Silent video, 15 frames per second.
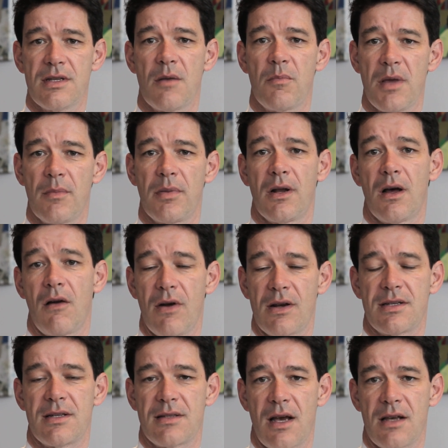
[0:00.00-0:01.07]
and people are
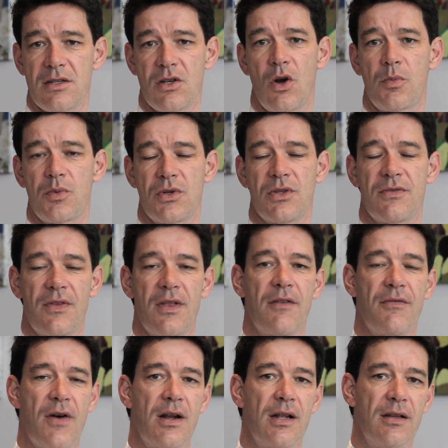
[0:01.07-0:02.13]
exercising options for that
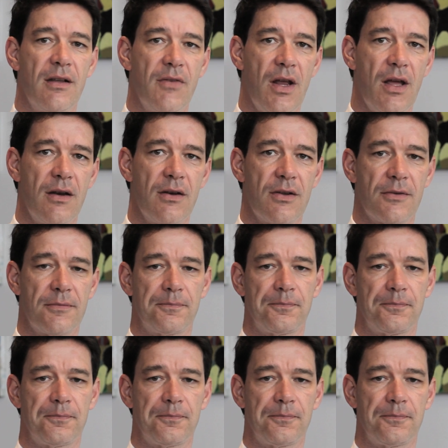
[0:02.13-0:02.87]
final dividend.